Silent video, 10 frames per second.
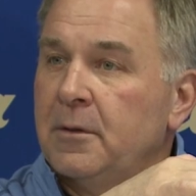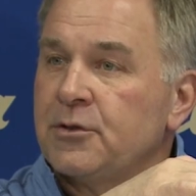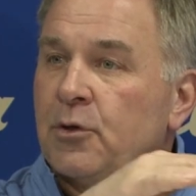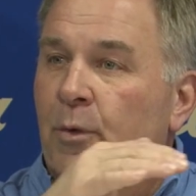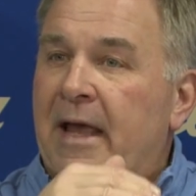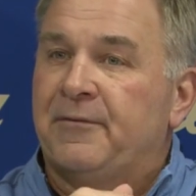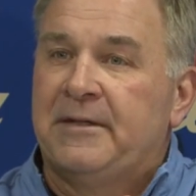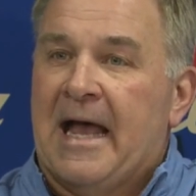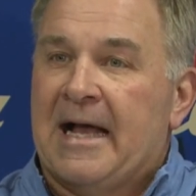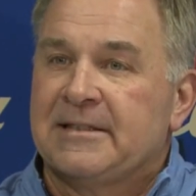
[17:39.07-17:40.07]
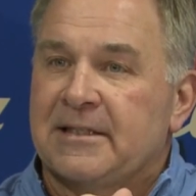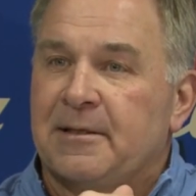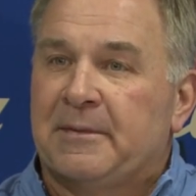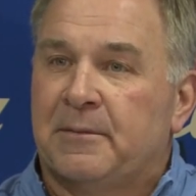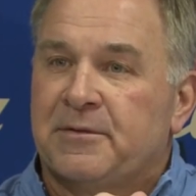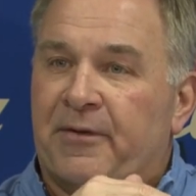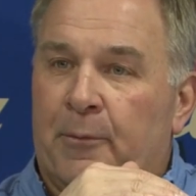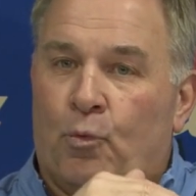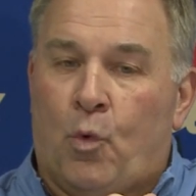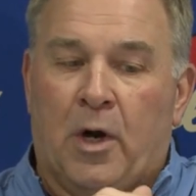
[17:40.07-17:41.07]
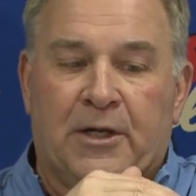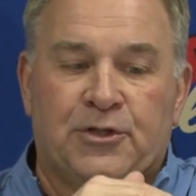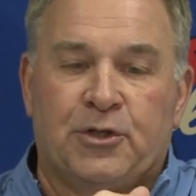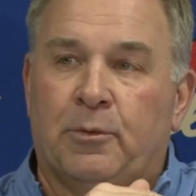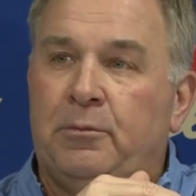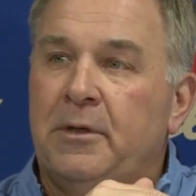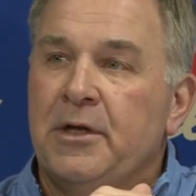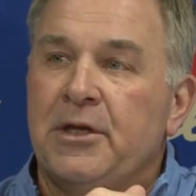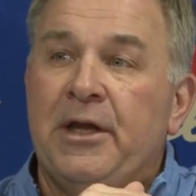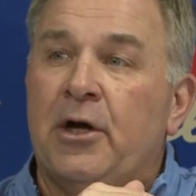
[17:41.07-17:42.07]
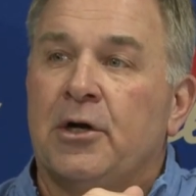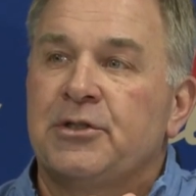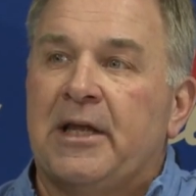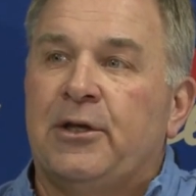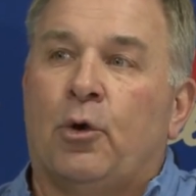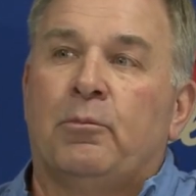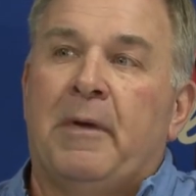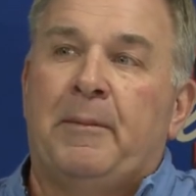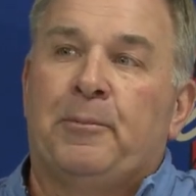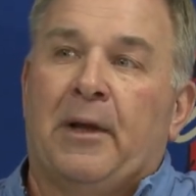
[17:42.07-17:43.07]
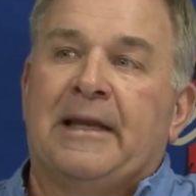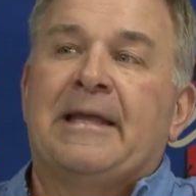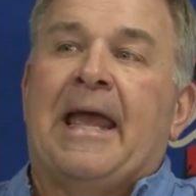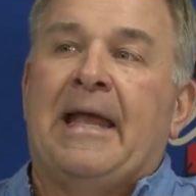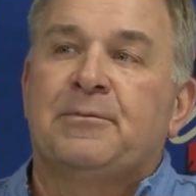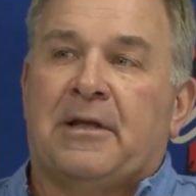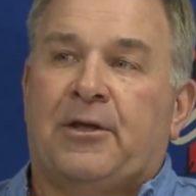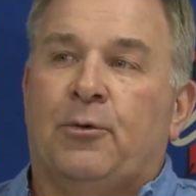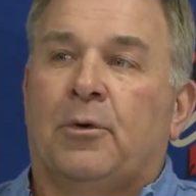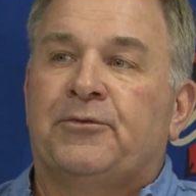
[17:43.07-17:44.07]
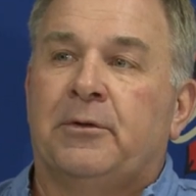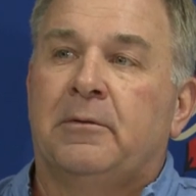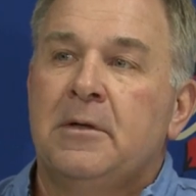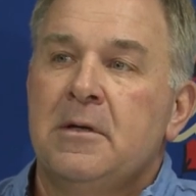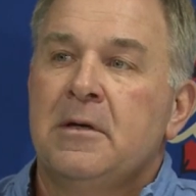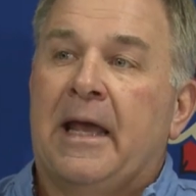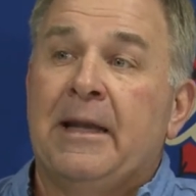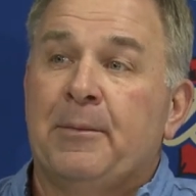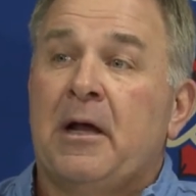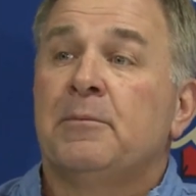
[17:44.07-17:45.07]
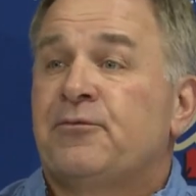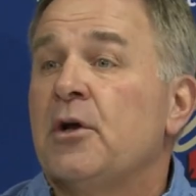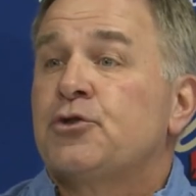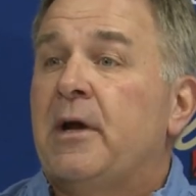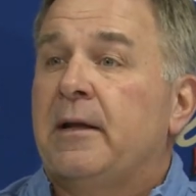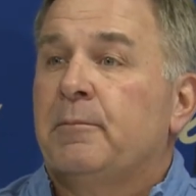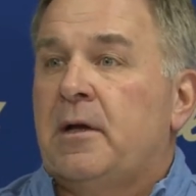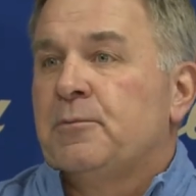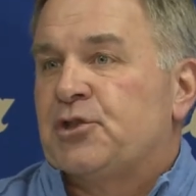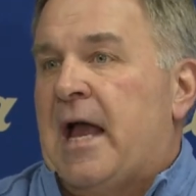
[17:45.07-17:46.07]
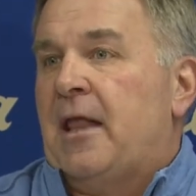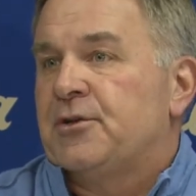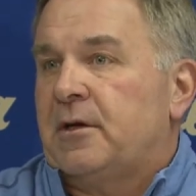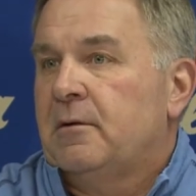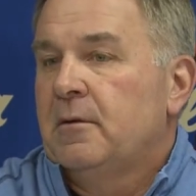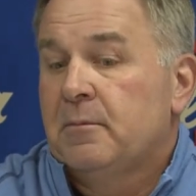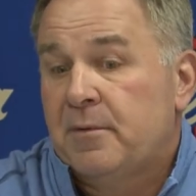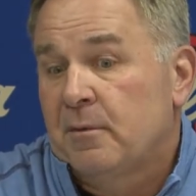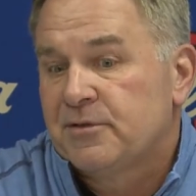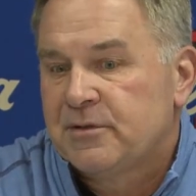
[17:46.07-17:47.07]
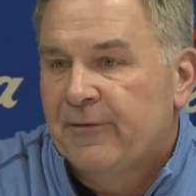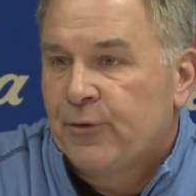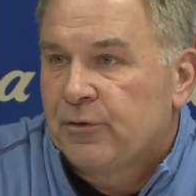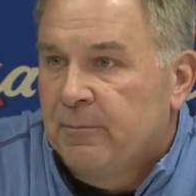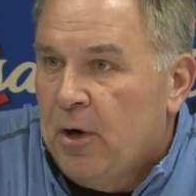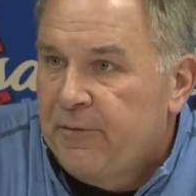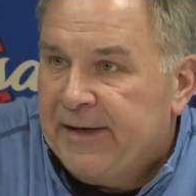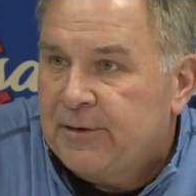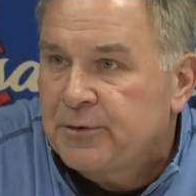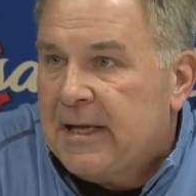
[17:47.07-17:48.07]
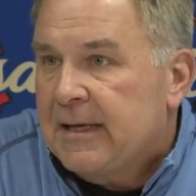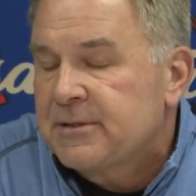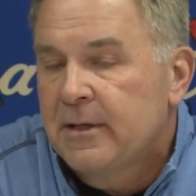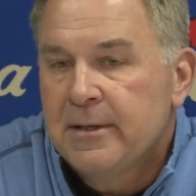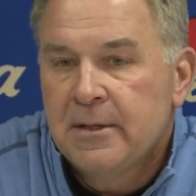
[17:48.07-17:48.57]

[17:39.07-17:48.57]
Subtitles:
So we have guys that sometimes develop 1 and 2 years and don't maybe play in the games like you want to. And it becomes frustrating, becomes challenging, becomes difficult to motivate those guys.